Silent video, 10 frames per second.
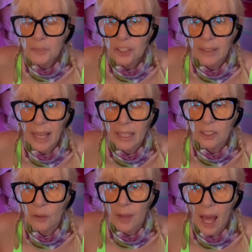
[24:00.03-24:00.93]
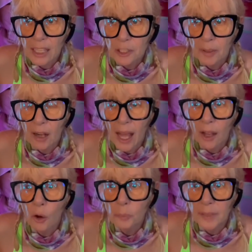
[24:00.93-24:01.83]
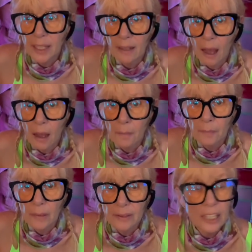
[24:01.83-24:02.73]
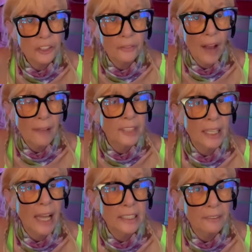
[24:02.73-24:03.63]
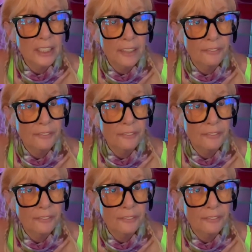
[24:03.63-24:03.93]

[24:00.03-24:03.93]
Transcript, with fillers: sure they had to go to the hospital. I hope that um, they survived it. I never did